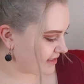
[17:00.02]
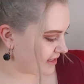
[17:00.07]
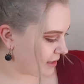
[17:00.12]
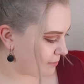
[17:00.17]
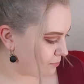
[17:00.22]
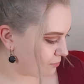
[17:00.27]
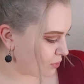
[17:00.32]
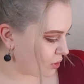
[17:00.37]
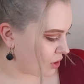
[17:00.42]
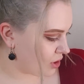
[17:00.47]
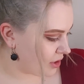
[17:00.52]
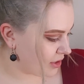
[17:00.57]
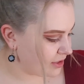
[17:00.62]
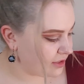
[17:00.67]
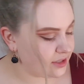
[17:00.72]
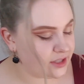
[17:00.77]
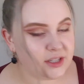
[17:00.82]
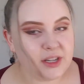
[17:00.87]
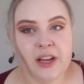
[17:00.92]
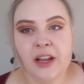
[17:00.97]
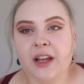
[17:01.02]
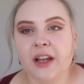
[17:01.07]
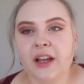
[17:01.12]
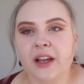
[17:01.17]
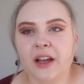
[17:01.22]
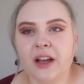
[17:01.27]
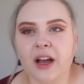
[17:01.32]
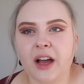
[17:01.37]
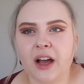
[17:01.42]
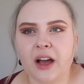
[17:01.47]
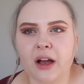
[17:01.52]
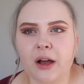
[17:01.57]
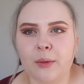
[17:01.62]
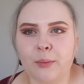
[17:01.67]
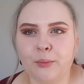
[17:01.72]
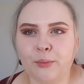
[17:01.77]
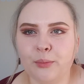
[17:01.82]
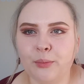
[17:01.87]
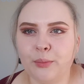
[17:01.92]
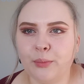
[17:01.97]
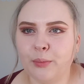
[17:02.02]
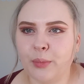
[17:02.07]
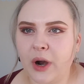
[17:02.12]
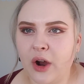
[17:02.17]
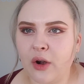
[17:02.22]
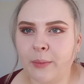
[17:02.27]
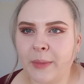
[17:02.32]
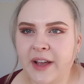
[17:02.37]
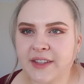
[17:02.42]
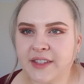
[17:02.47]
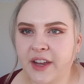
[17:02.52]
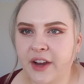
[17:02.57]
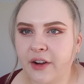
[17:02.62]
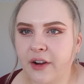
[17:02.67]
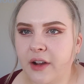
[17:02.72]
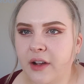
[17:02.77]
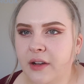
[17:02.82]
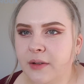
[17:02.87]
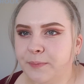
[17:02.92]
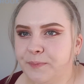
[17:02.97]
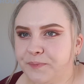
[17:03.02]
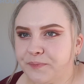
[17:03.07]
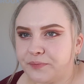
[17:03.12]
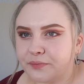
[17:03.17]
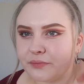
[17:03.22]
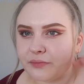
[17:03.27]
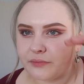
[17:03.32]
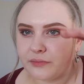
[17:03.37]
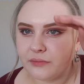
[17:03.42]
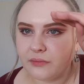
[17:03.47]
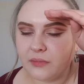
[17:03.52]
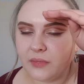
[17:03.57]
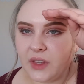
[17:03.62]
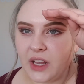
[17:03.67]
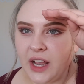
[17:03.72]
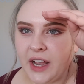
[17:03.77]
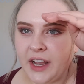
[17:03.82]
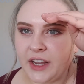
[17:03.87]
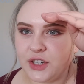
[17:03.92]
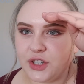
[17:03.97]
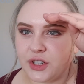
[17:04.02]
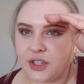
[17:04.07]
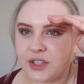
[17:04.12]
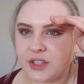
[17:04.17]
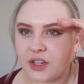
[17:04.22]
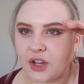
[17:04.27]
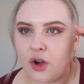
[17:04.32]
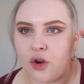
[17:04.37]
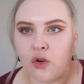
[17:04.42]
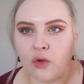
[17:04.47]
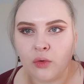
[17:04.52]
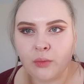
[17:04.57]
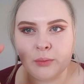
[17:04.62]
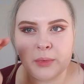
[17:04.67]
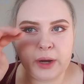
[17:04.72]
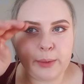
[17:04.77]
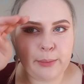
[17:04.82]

same blonde brow mascara. I just comb my